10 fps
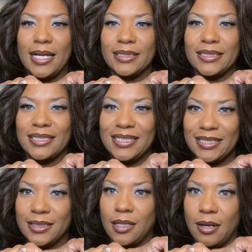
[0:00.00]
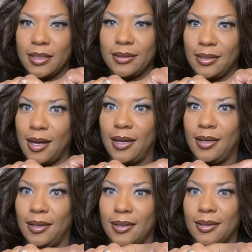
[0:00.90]
she's talking
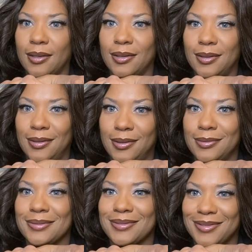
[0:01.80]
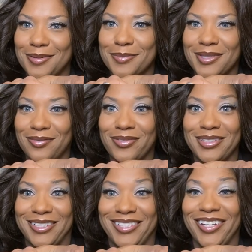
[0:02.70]
like if something
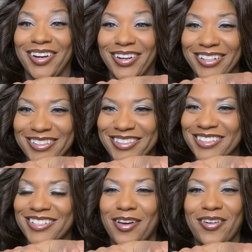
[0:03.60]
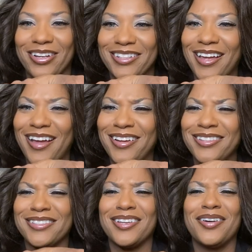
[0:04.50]
really serious going
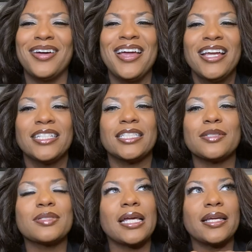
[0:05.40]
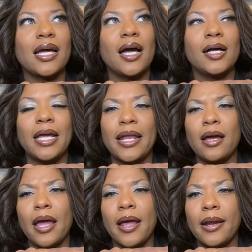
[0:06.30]
down. So she was like, uh,
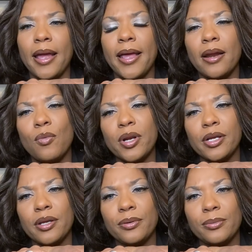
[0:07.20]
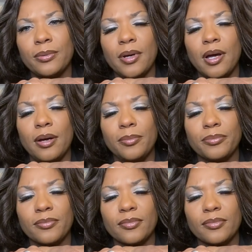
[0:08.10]
and I, and, and I want to know, um,